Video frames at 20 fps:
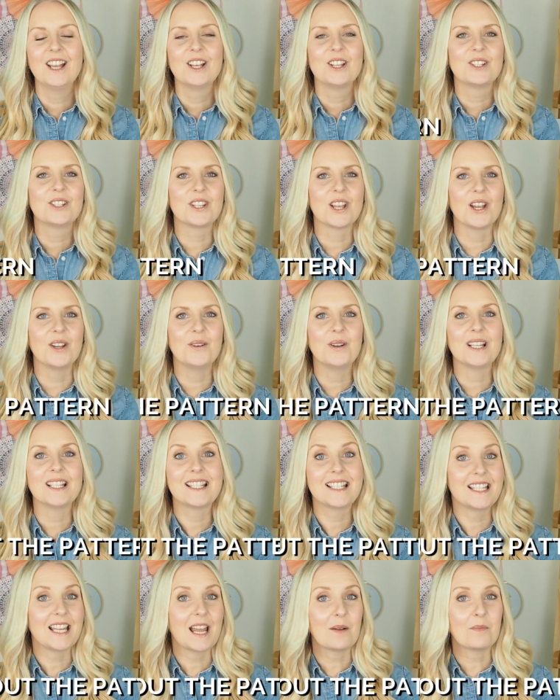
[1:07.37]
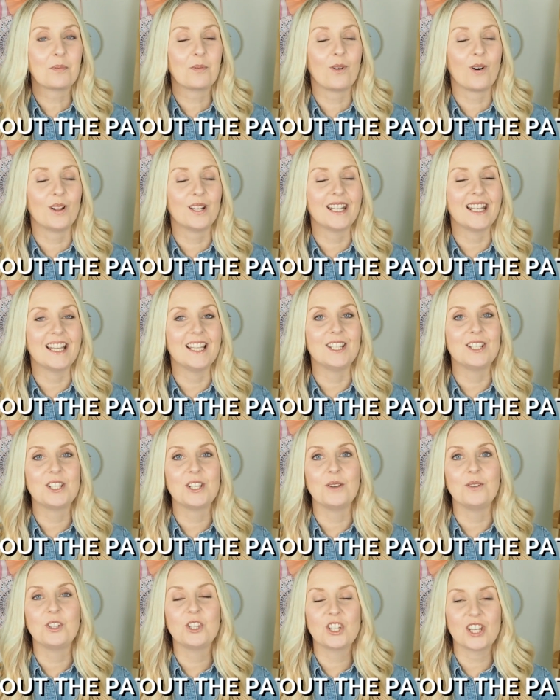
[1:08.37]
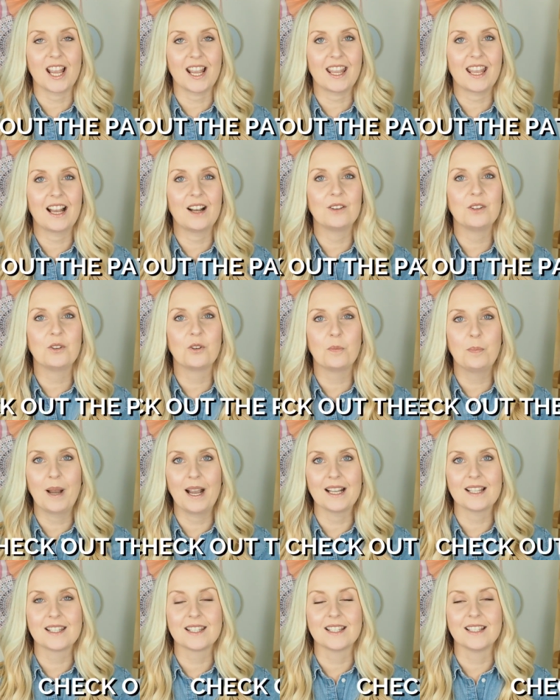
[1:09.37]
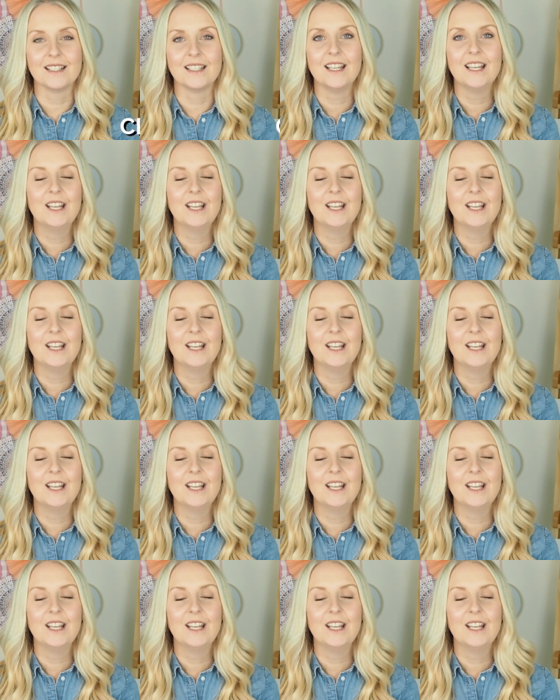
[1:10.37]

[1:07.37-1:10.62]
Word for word: So step one is to check out your pattern.